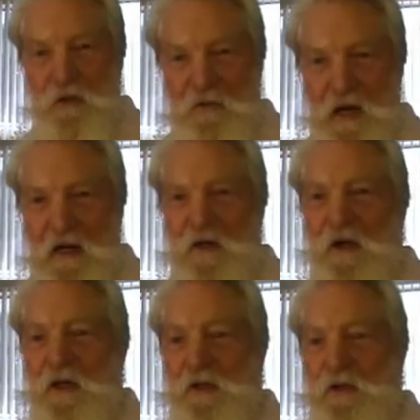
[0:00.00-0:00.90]
can find
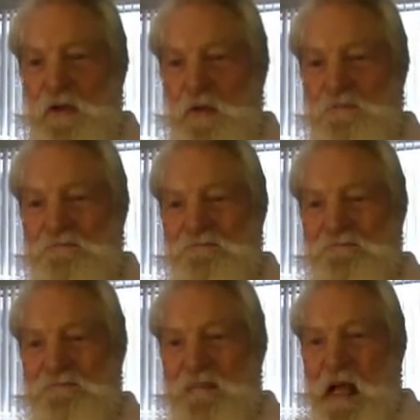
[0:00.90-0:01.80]
her on YouTube.
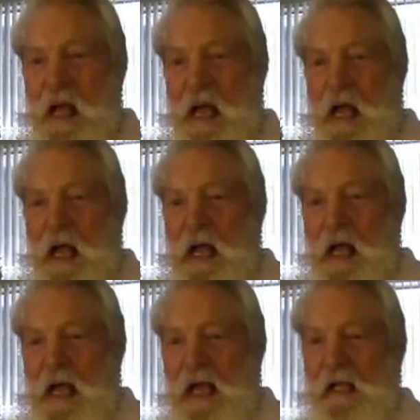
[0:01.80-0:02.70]

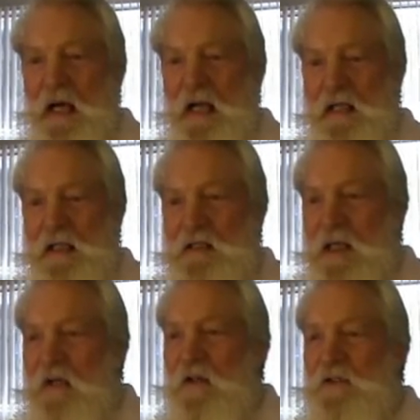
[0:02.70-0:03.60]
And I can
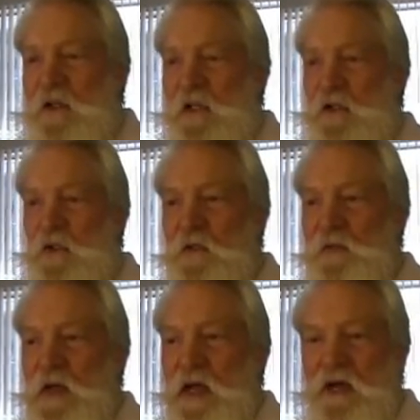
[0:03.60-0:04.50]
guarantee you
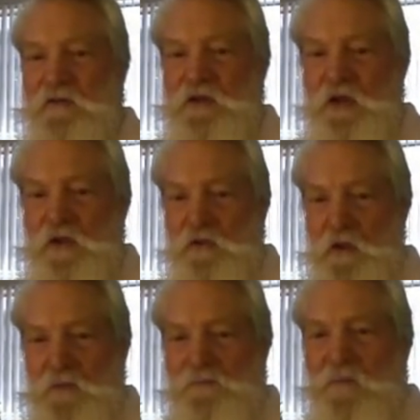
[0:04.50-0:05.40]
if they have
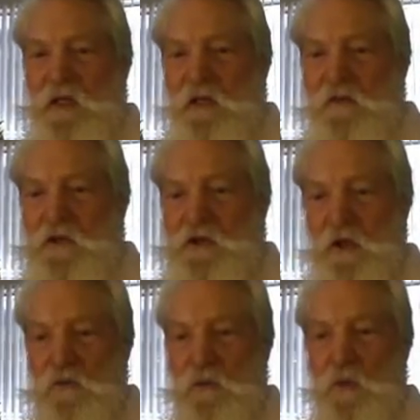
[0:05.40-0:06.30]
children, the
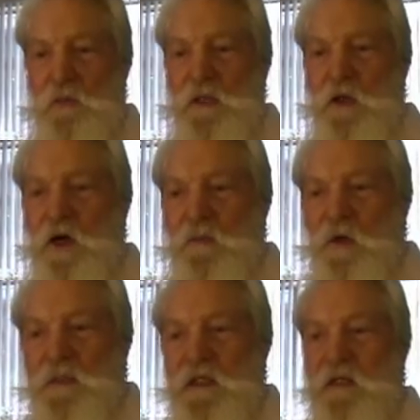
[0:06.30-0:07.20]
children will be
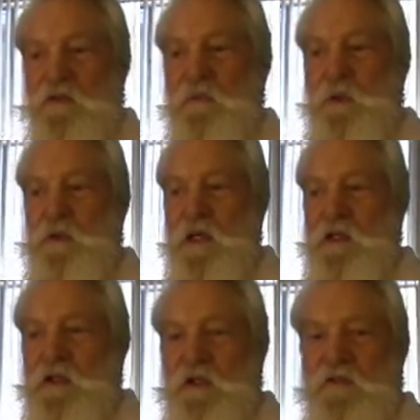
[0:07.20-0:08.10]
normal because the
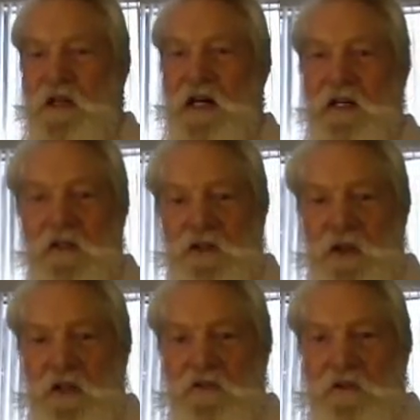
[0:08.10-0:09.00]
mutation is not in the
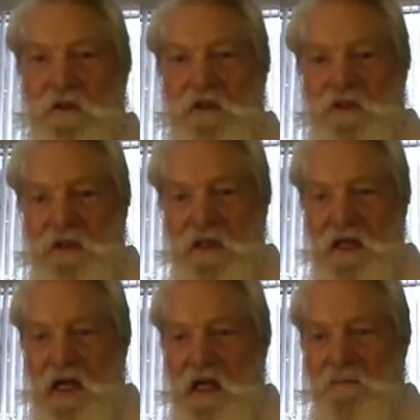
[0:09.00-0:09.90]
genes or in the
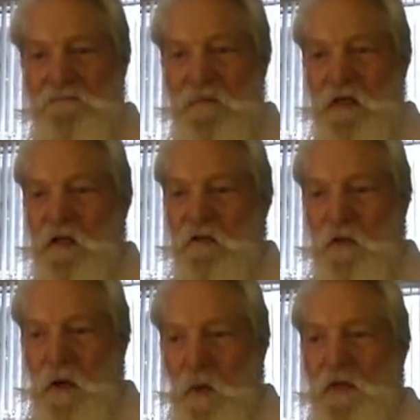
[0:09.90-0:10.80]
DNA.
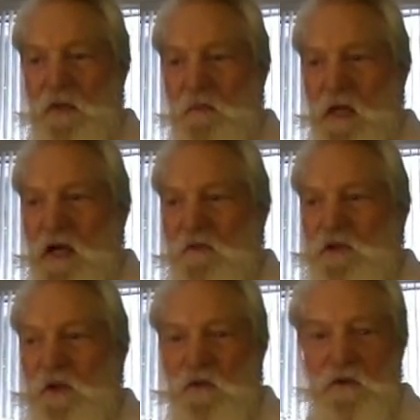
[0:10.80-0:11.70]
So I want them to have
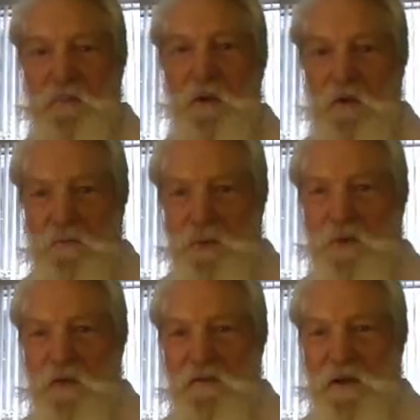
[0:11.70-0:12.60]
children to
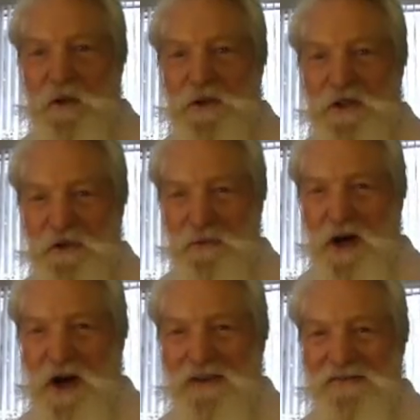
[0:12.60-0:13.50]
prove evolution is
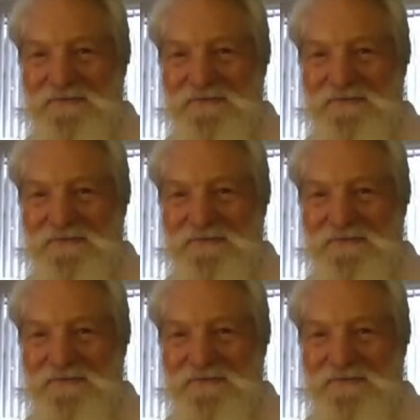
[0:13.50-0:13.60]
wrong.